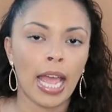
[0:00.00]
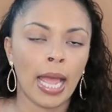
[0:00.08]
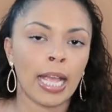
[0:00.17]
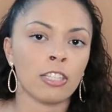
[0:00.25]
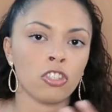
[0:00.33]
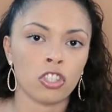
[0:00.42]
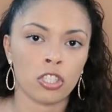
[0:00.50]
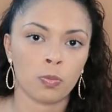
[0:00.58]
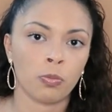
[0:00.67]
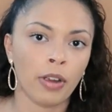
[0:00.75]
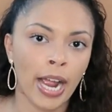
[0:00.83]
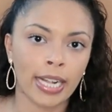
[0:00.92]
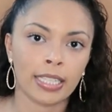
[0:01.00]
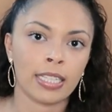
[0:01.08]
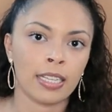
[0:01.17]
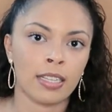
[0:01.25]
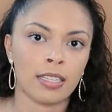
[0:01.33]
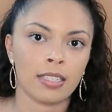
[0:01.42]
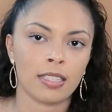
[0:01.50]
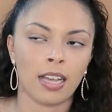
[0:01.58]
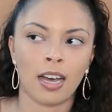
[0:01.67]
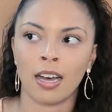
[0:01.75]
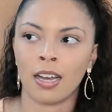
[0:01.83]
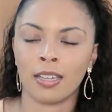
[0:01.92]
and just practice
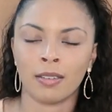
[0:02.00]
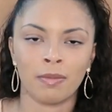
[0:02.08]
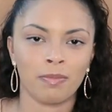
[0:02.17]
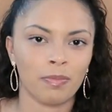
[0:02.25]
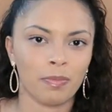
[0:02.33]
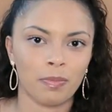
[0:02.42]
on